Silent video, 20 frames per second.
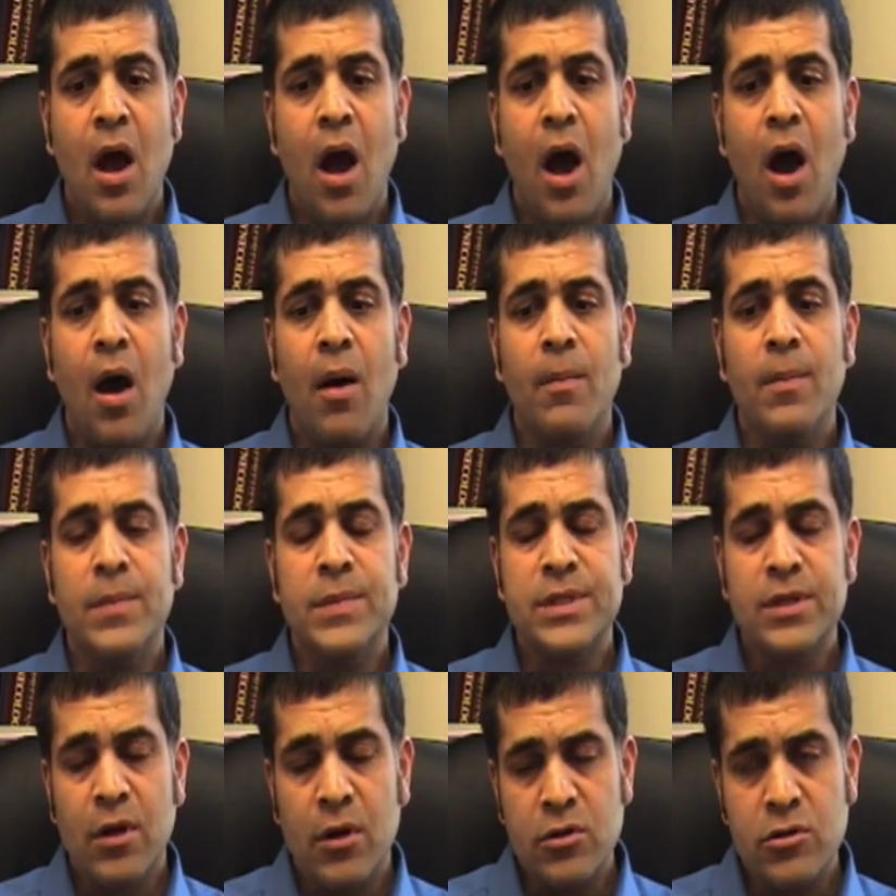
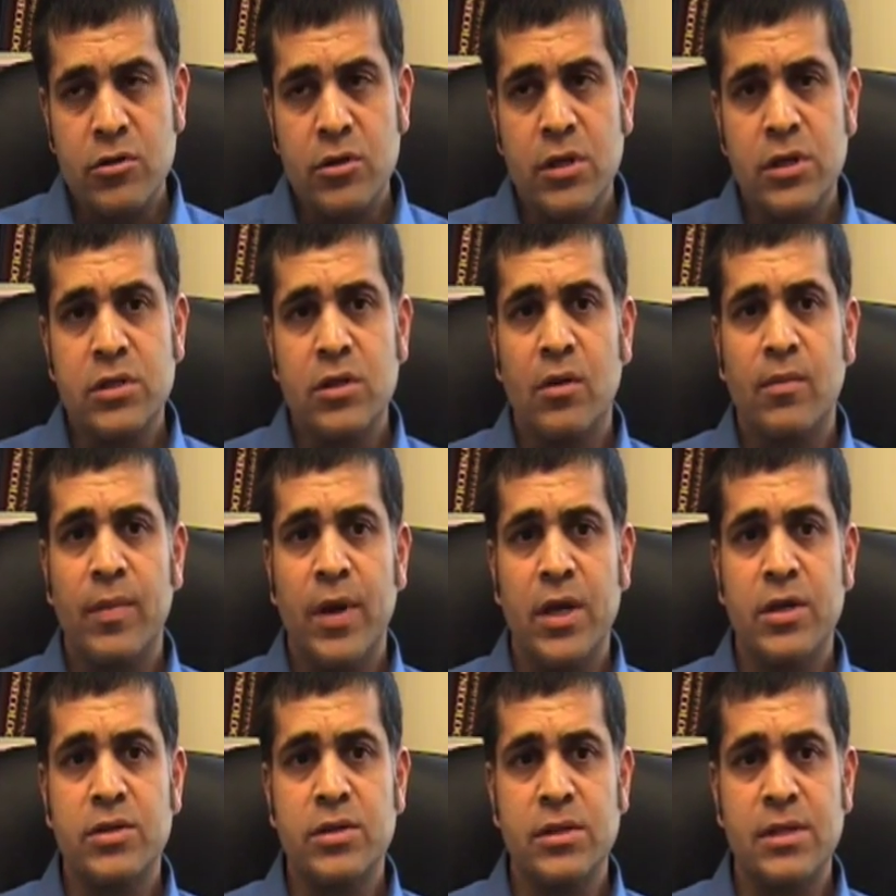Surgeries on
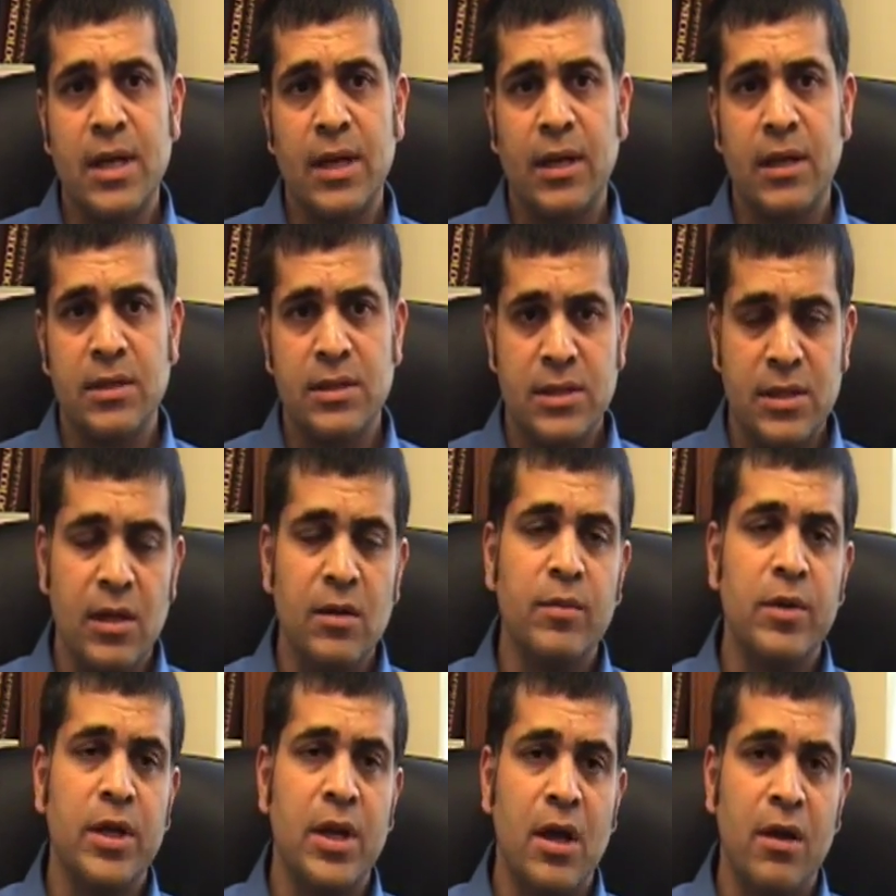patients that can
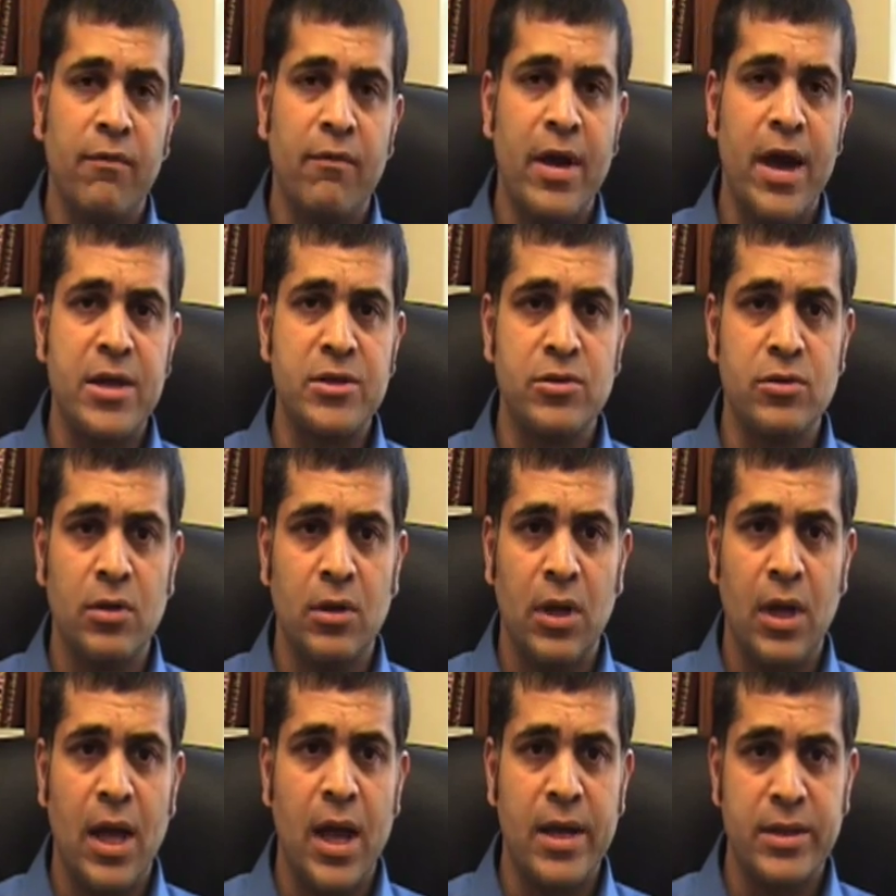still be done
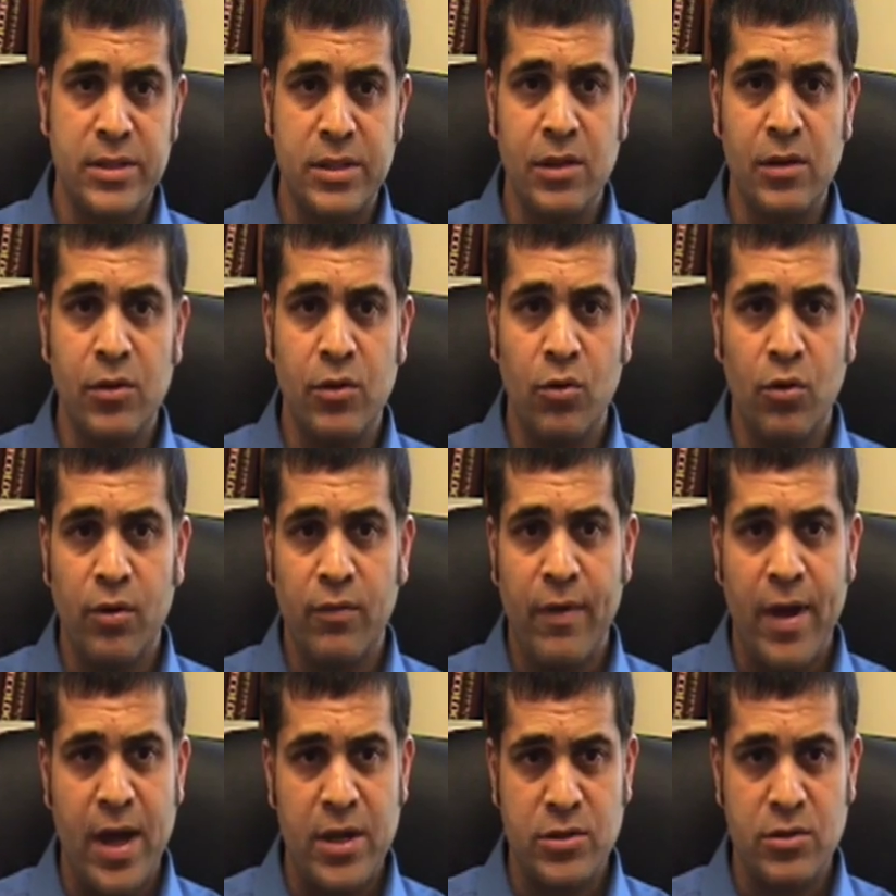vaginally, I still do
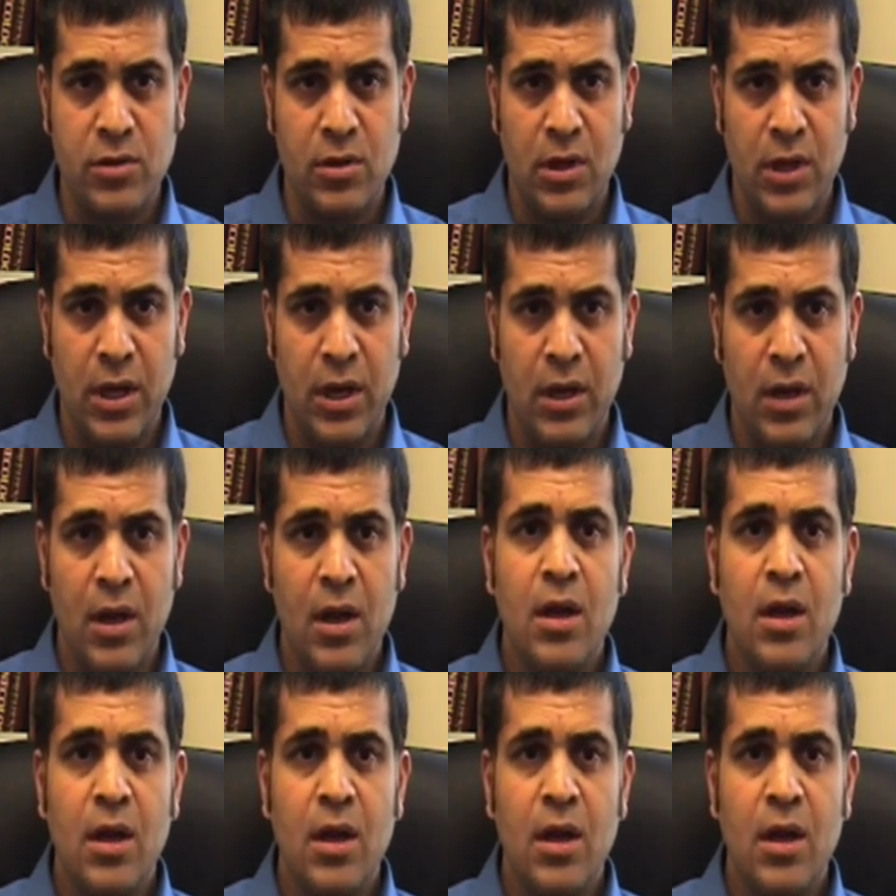it vaginally